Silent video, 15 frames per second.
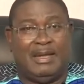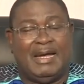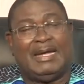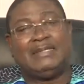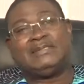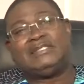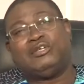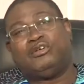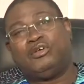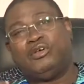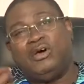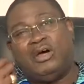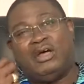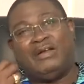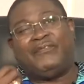until
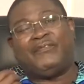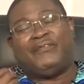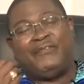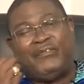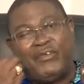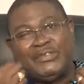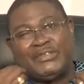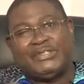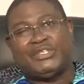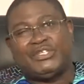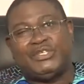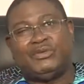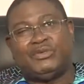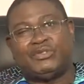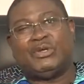God
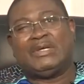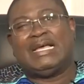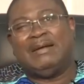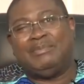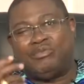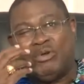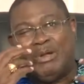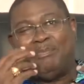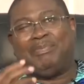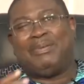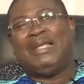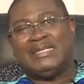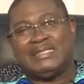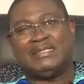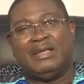forces you to come to a
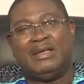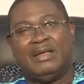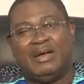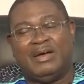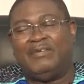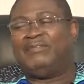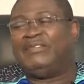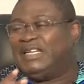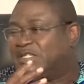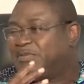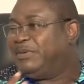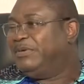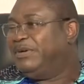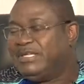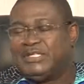place of
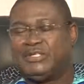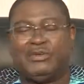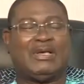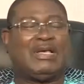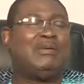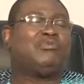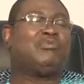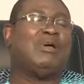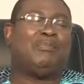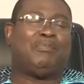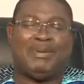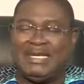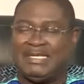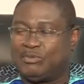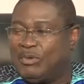desperation. You come to a
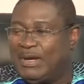place